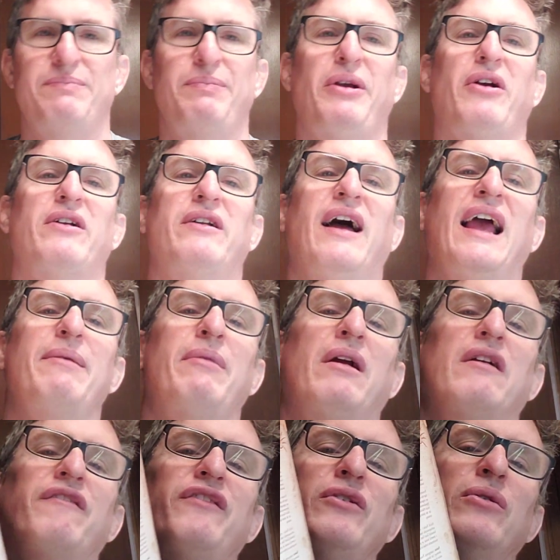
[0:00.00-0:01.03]
pure
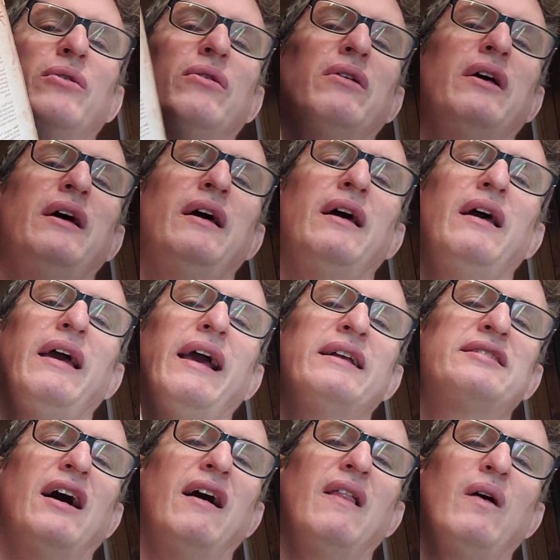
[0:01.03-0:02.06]
nightmare fuel.
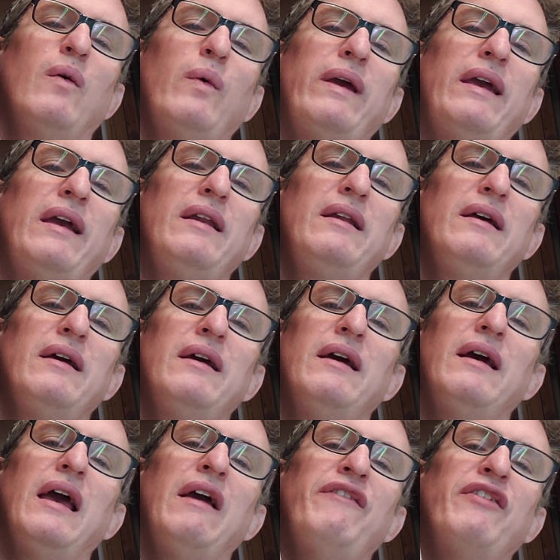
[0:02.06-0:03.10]
It's Halloween.
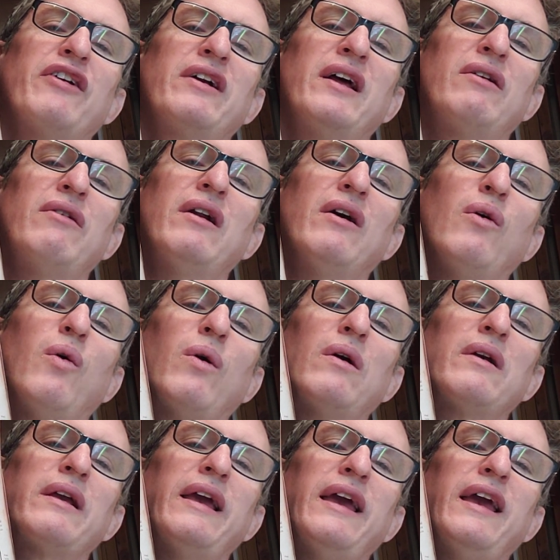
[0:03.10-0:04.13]
If you're gonna run a
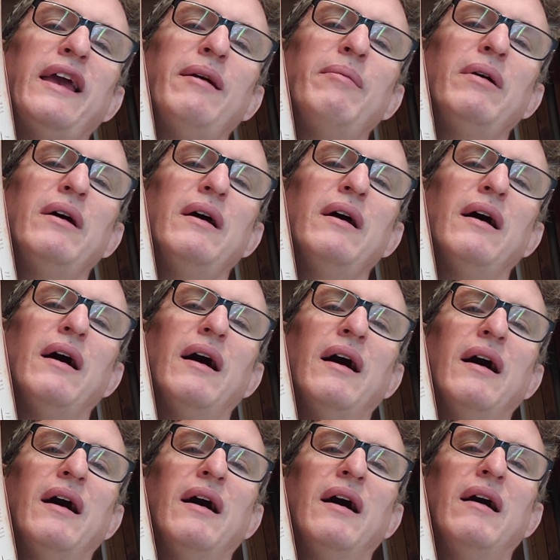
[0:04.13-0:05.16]
horror game,
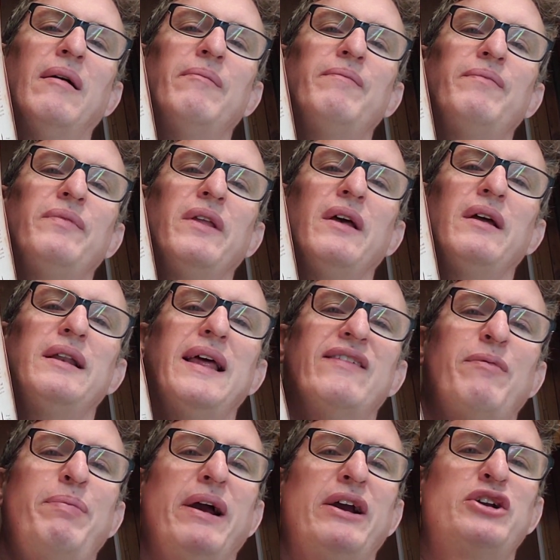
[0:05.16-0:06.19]
to have
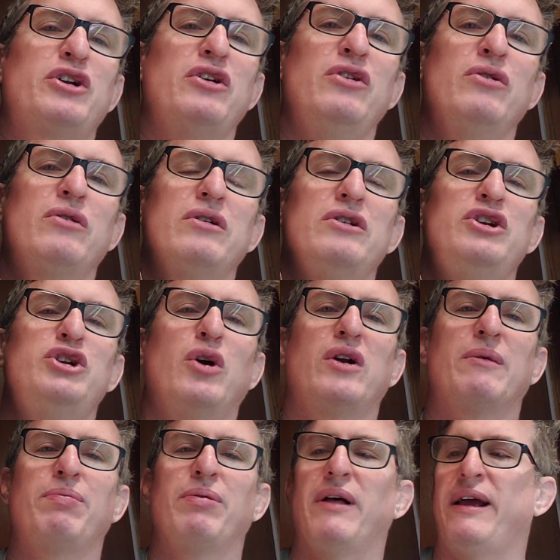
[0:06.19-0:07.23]
a picture you can show
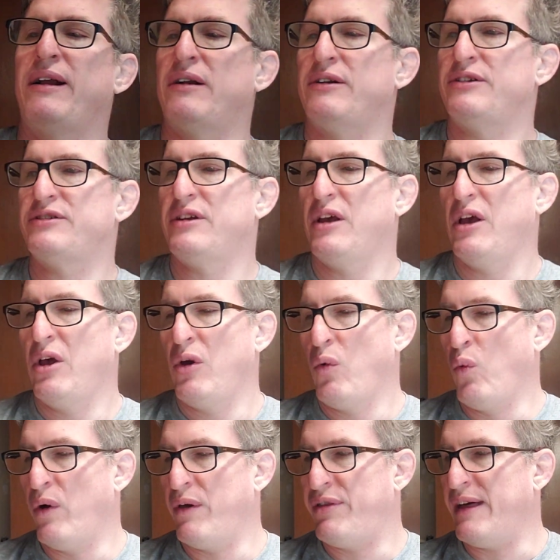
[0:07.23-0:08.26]
your players
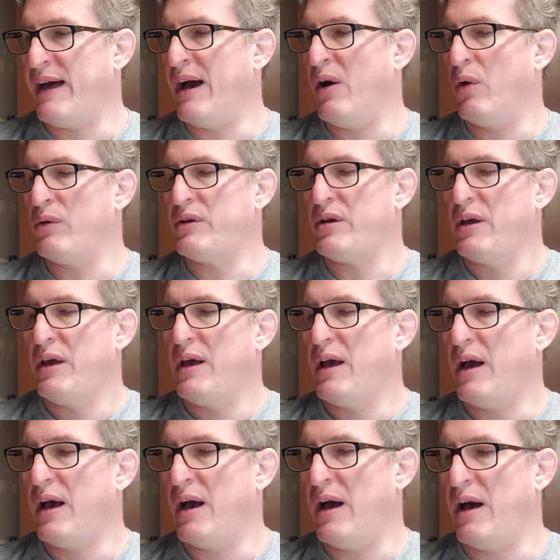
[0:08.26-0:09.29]
without
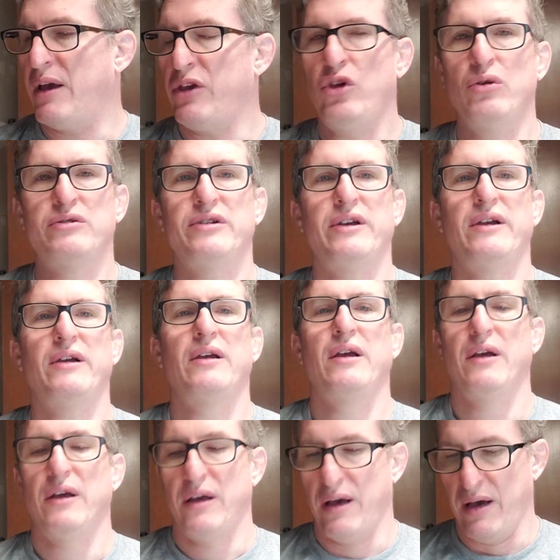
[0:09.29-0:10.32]
using
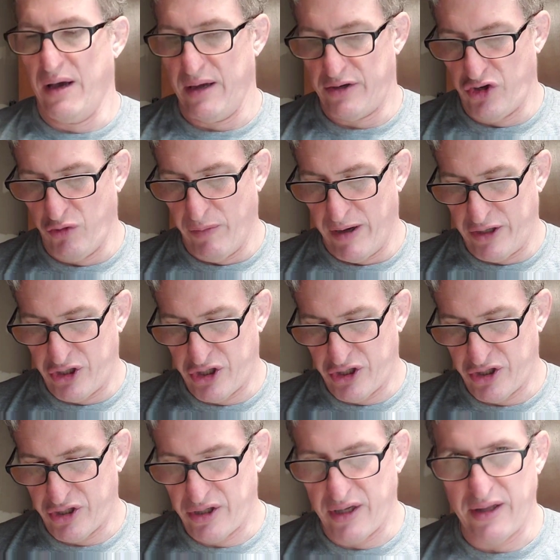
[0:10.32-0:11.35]
too
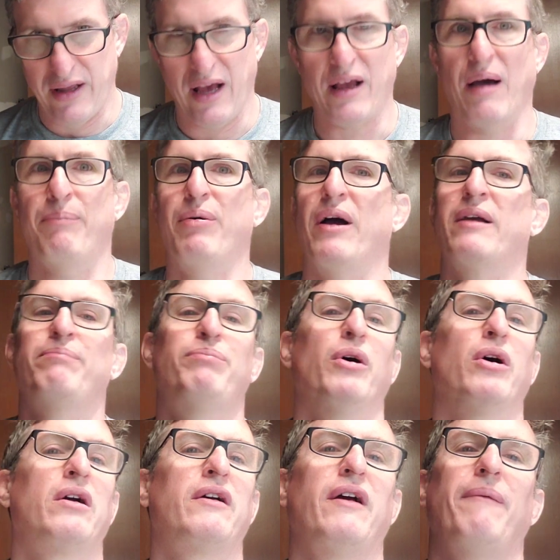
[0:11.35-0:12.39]
much. A
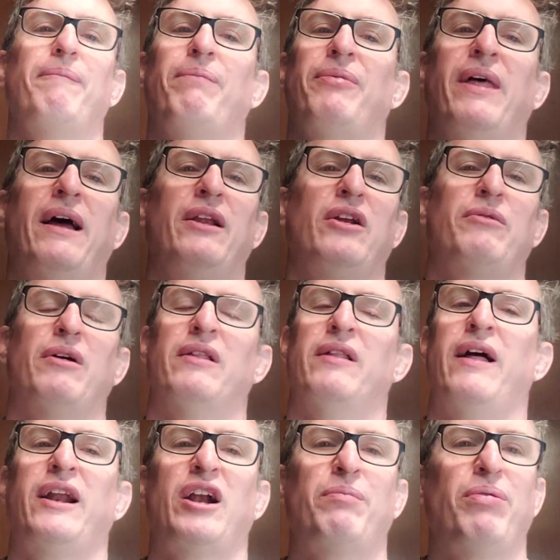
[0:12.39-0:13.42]
book that a
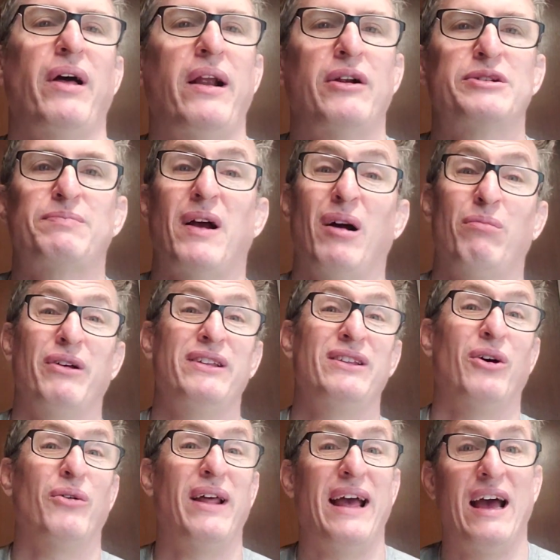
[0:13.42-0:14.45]
lot of your players probably
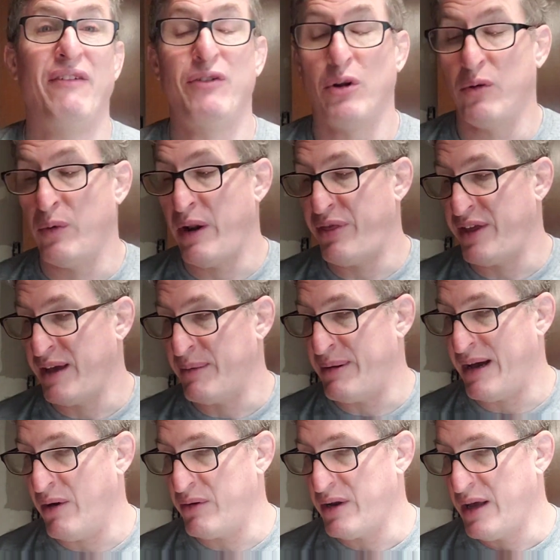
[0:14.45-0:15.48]
don't know anything
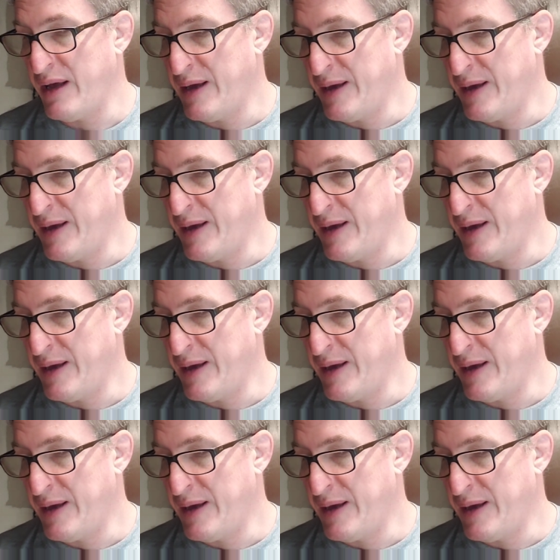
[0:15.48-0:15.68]
about.